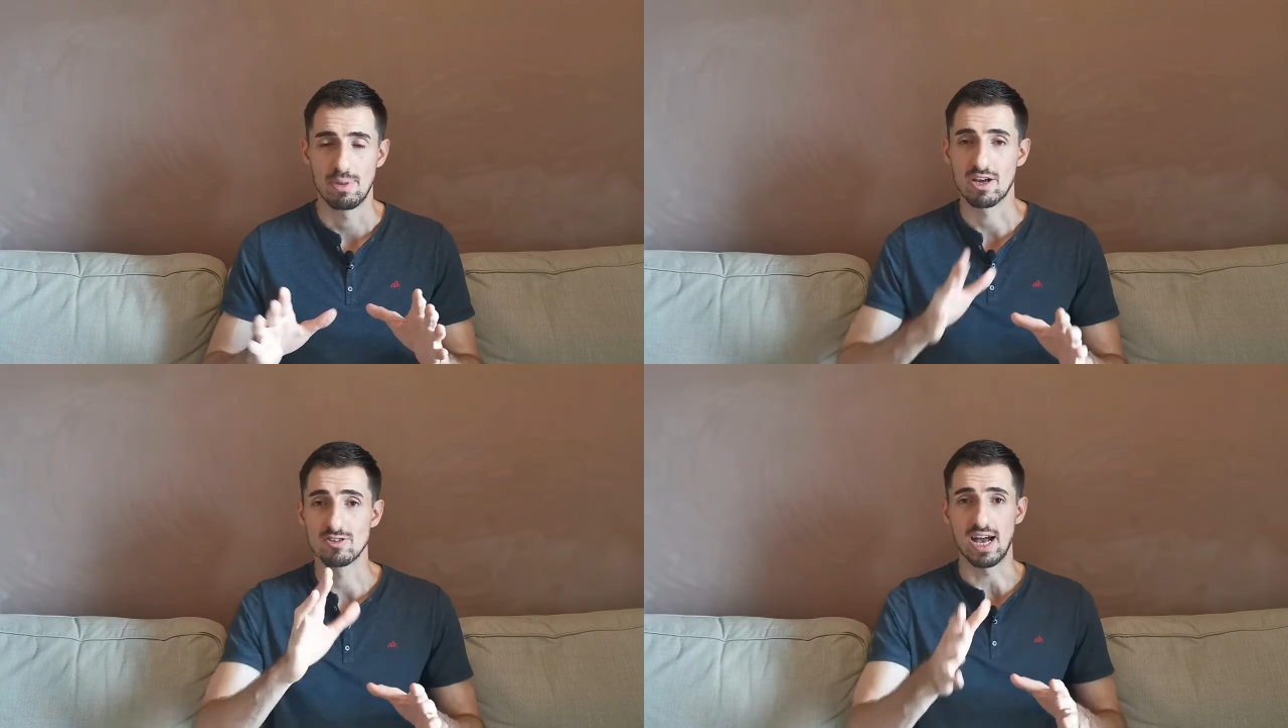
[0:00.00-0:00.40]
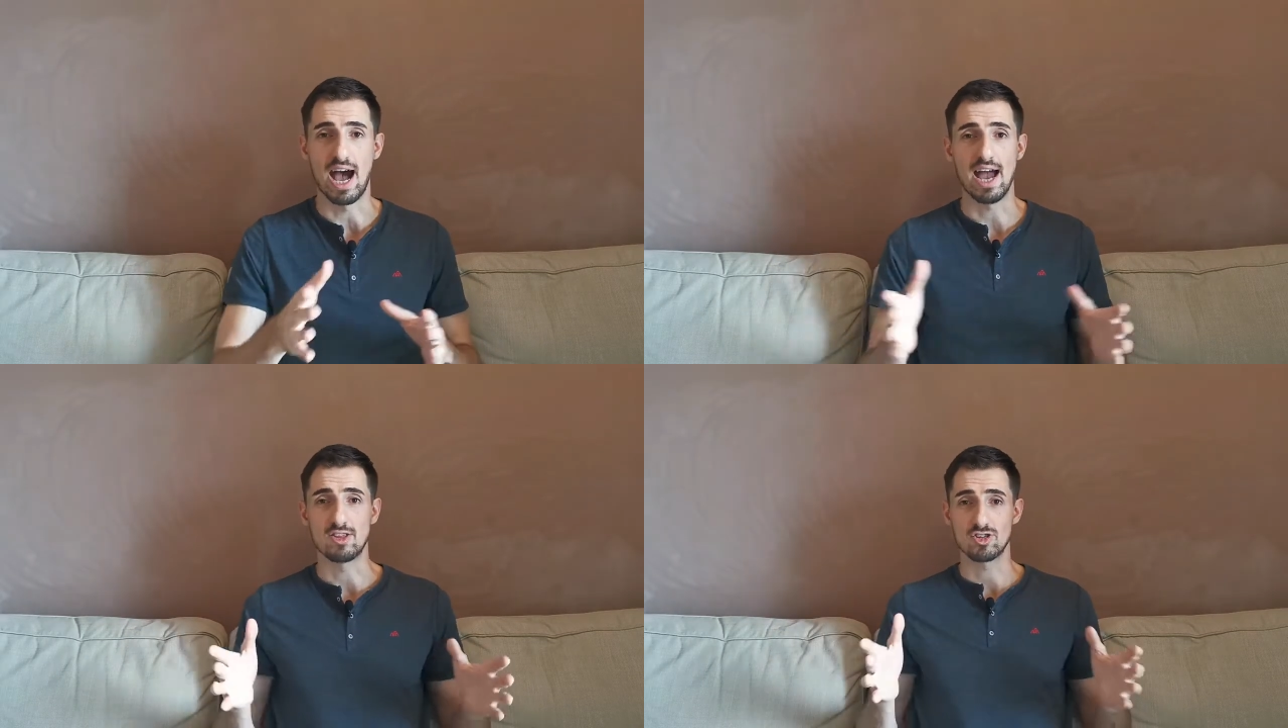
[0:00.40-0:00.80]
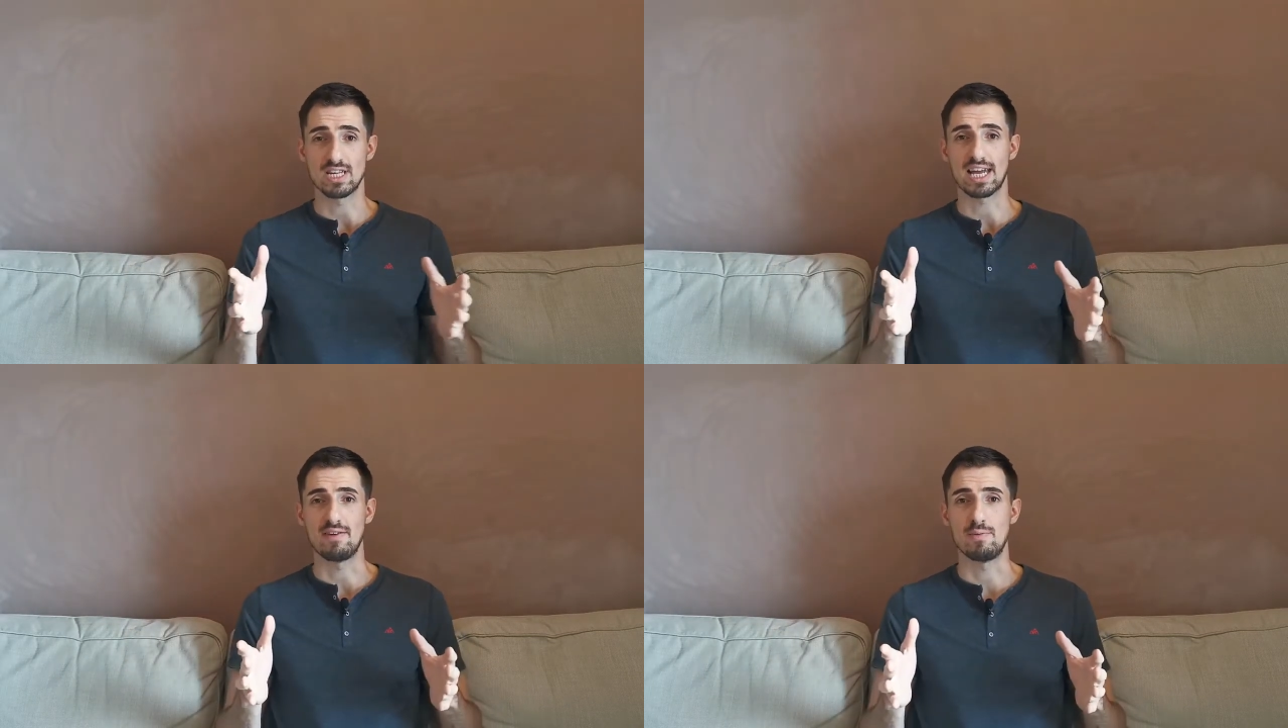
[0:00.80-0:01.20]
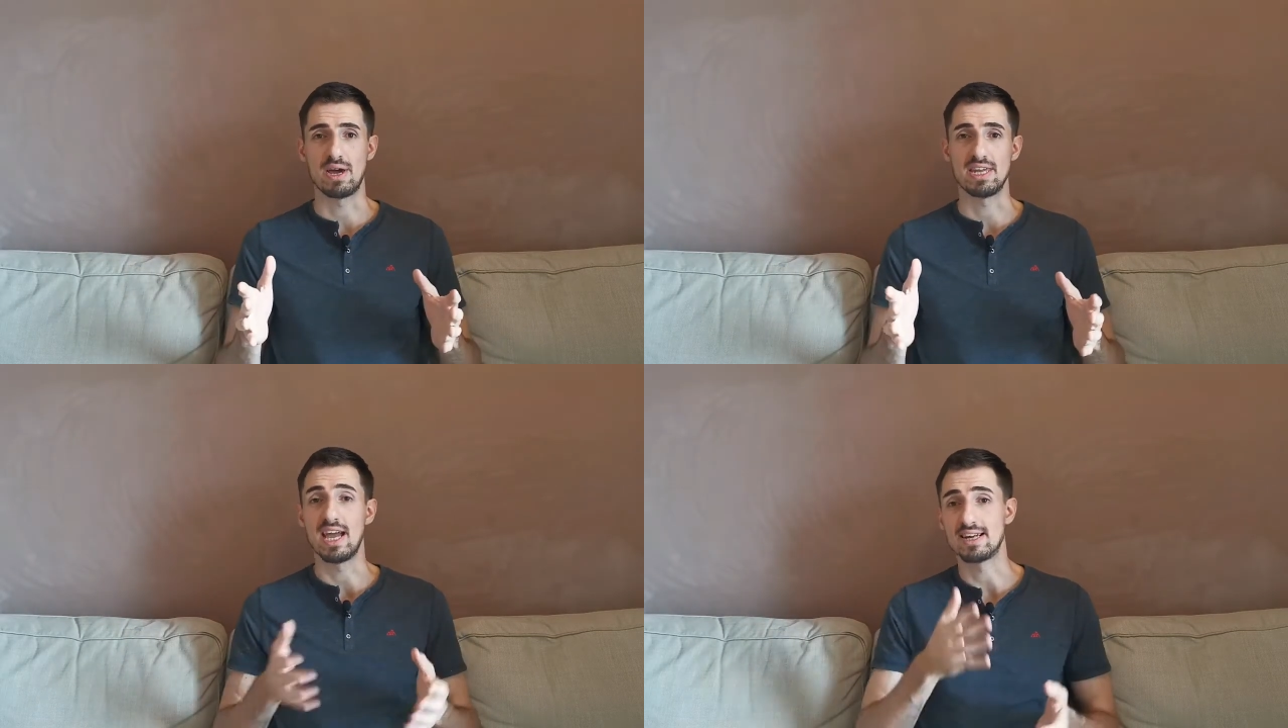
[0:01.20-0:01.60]
Because I, just like
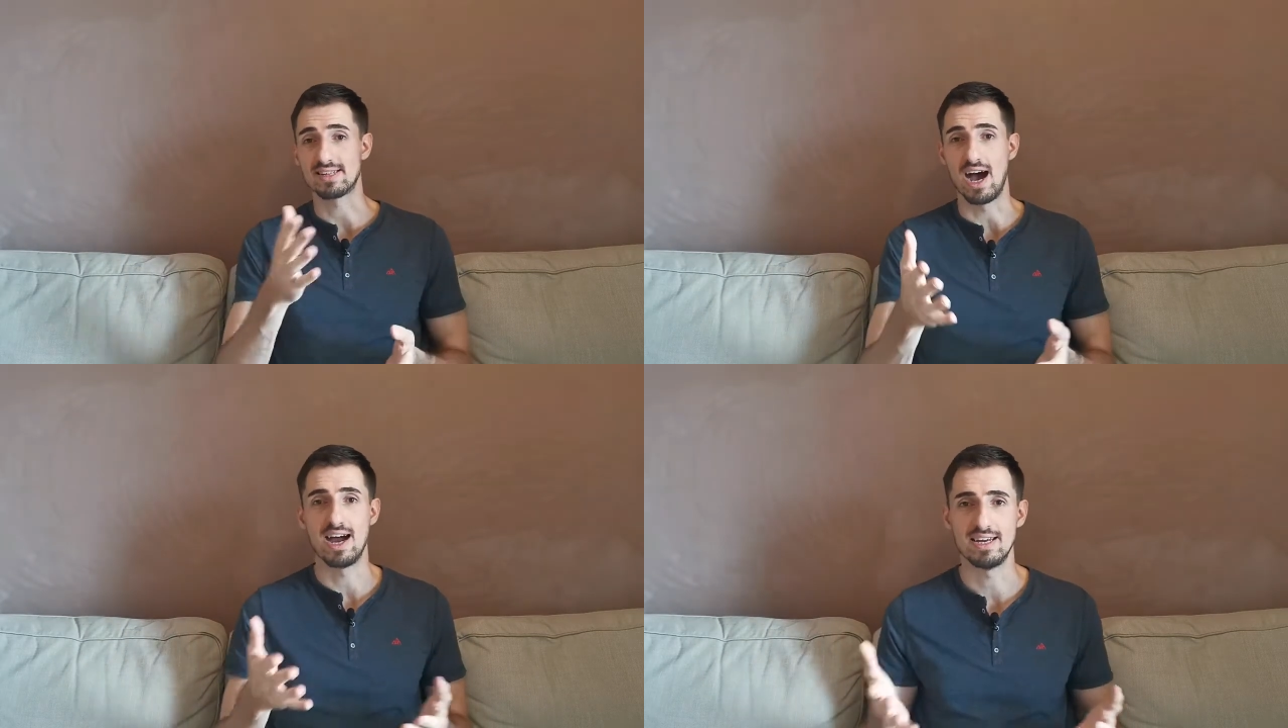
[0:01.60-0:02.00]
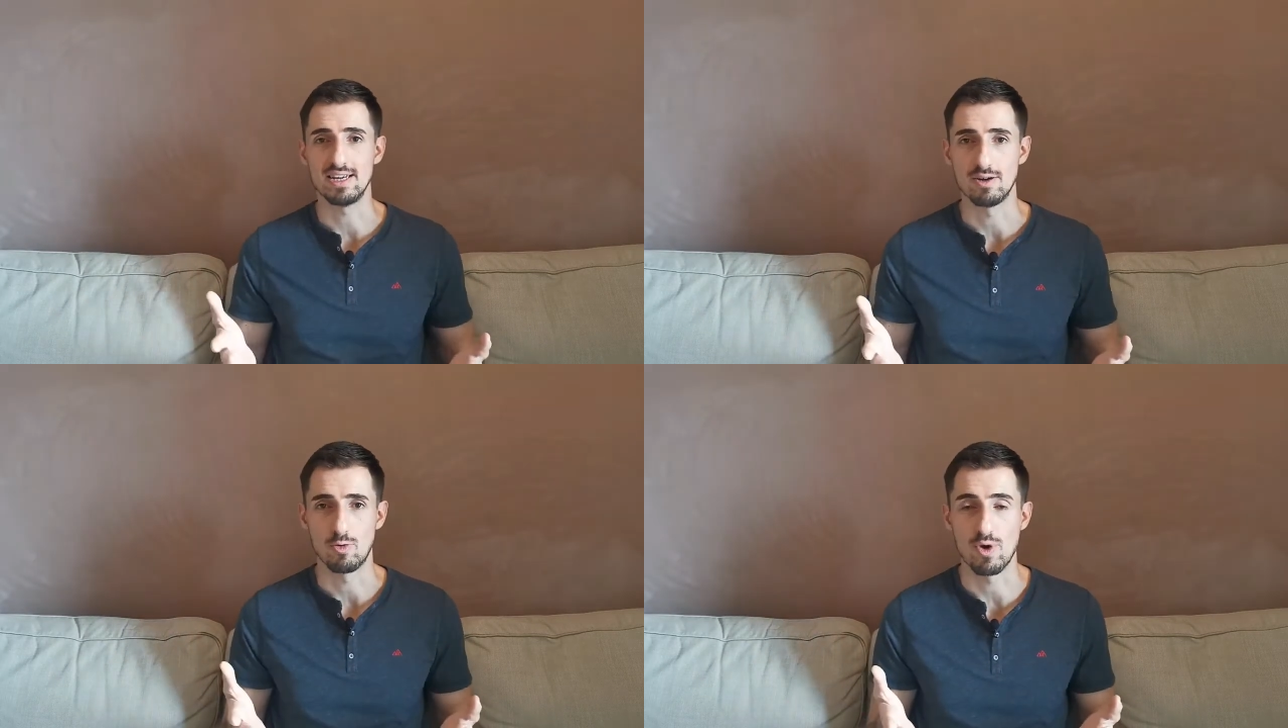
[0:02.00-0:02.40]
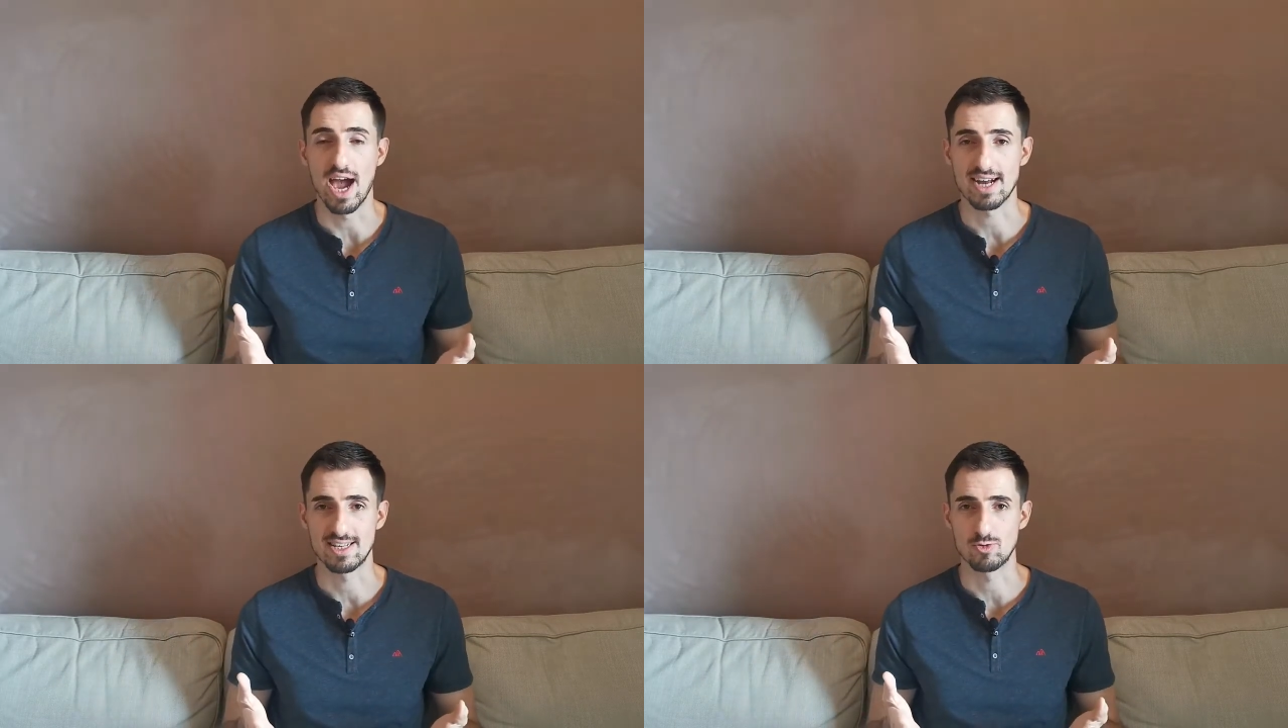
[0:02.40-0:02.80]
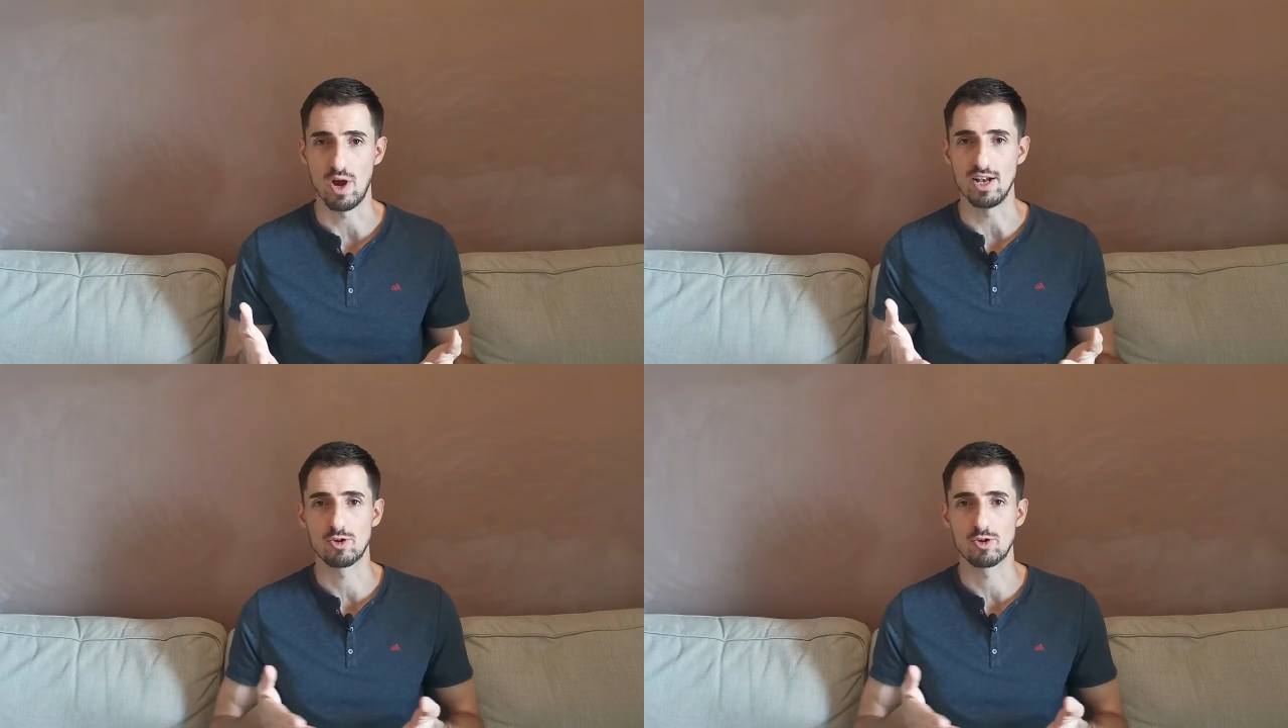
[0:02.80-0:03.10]
everybody else, I react as well.